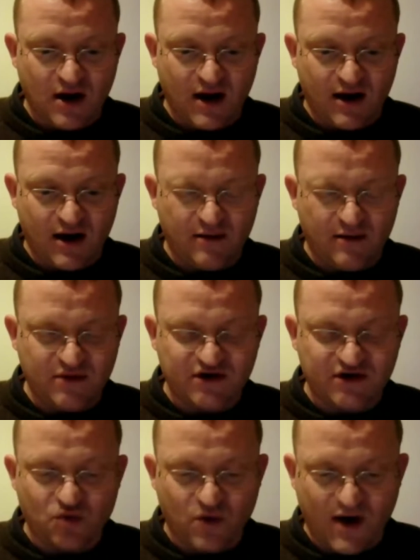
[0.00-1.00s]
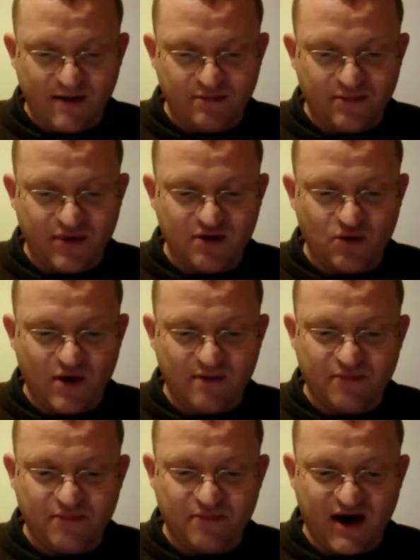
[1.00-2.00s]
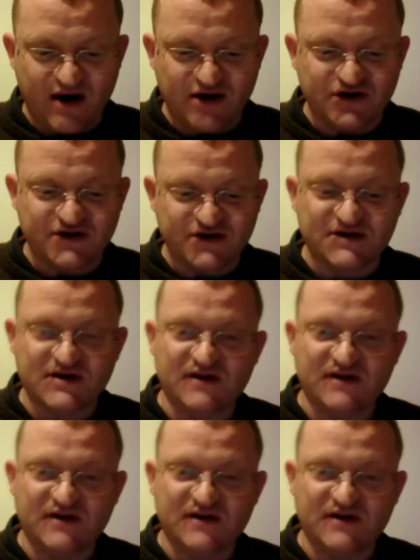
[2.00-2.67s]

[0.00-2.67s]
There's web pages.